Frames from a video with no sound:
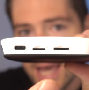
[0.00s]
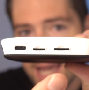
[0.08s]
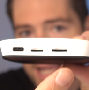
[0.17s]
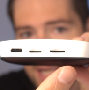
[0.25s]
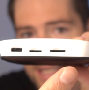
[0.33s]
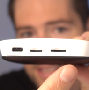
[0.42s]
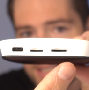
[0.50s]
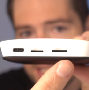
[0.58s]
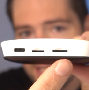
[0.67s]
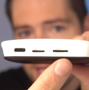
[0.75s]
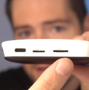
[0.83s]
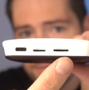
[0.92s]
and a
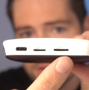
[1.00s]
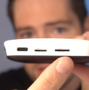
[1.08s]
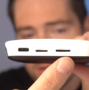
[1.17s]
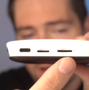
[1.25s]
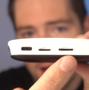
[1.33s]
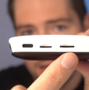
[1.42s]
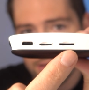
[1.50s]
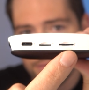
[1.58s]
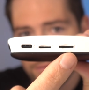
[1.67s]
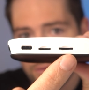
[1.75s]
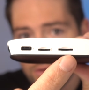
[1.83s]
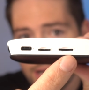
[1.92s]
TF slot
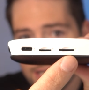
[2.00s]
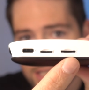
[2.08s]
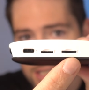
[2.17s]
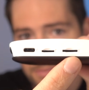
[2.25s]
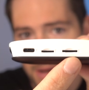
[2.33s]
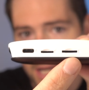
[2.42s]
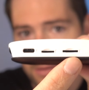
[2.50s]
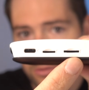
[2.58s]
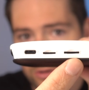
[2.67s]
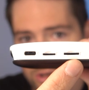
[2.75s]
for expandable